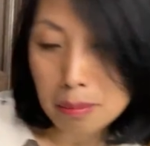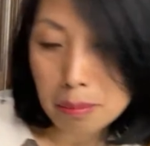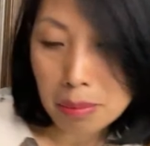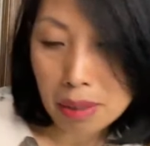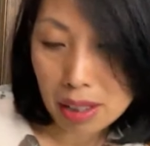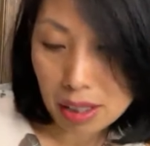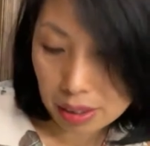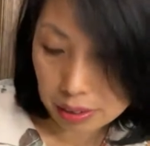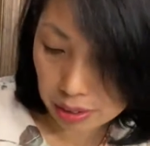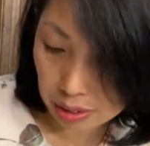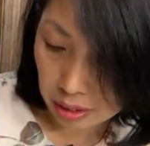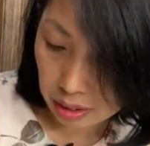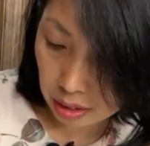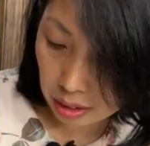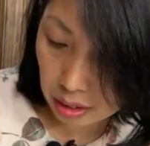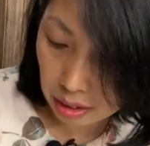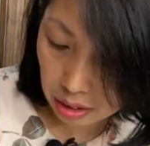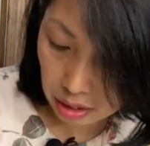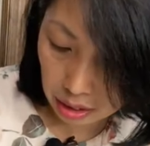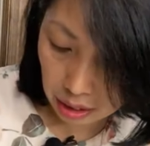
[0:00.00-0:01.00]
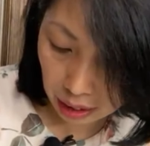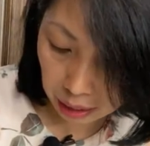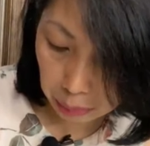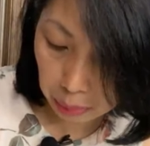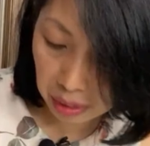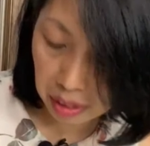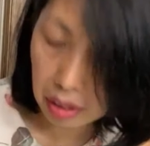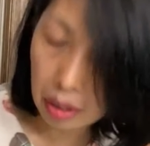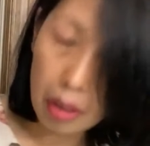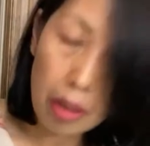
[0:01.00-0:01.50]
but this
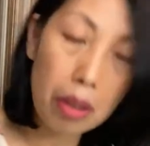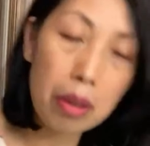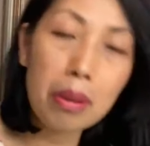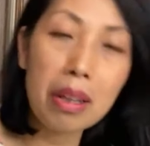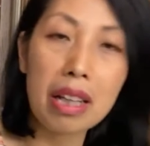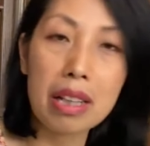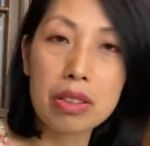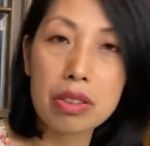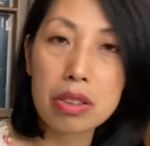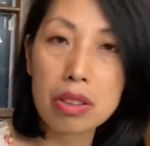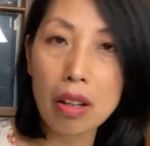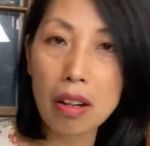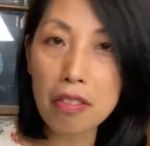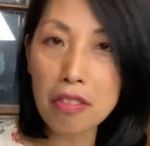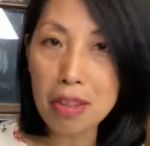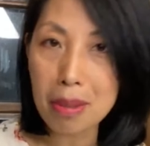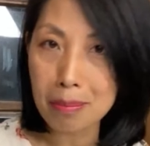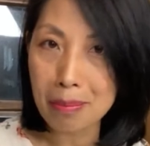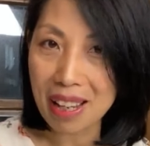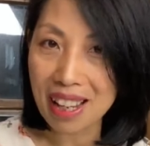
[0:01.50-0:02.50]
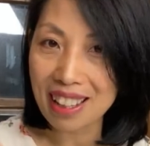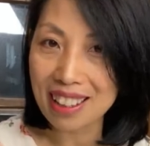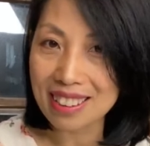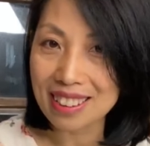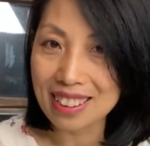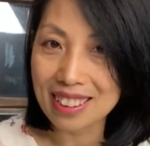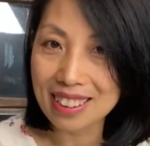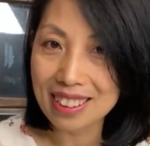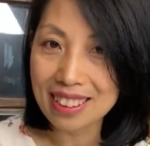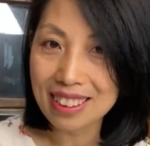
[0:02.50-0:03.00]
liquid gold is solvent based.